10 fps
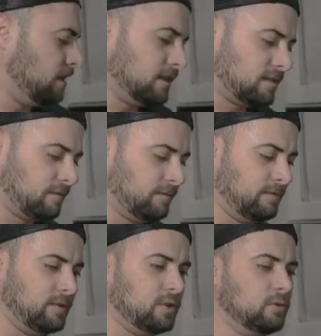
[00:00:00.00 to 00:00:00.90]
this
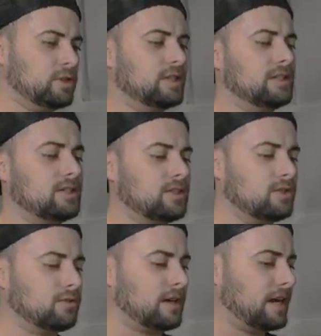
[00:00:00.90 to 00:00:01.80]
Fusion
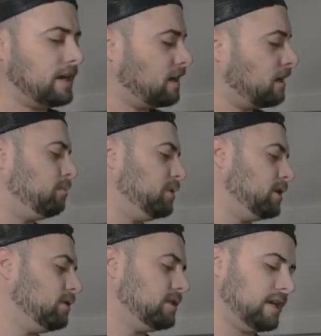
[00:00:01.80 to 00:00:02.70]
Strike
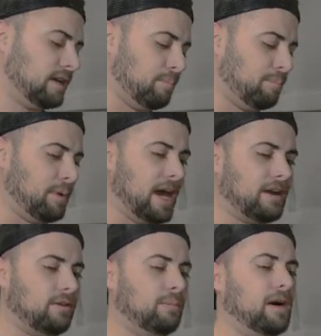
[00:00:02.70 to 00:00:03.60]
build and
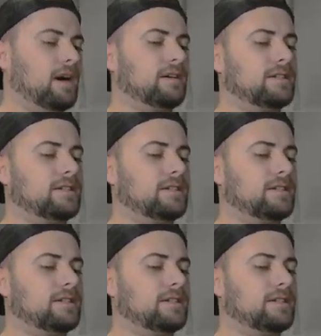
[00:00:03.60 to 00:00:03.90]
battle box